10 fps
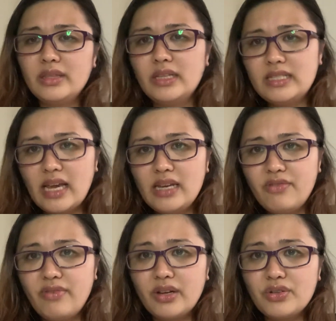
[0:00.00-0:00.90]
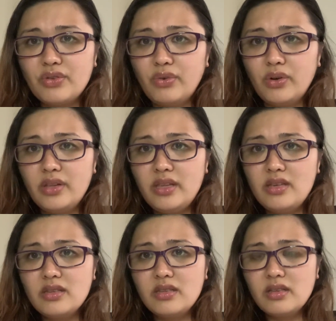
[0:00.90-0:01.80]
side effects of all
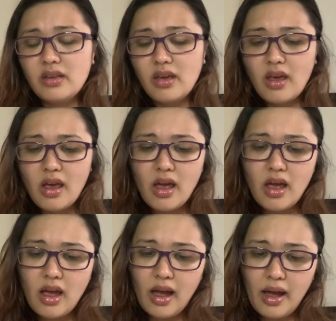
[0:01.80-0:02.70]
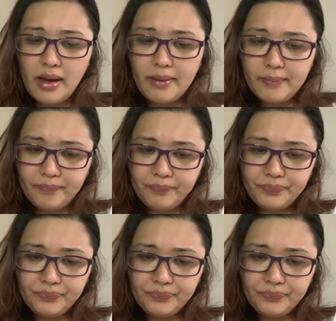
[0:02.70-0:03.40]
these. Of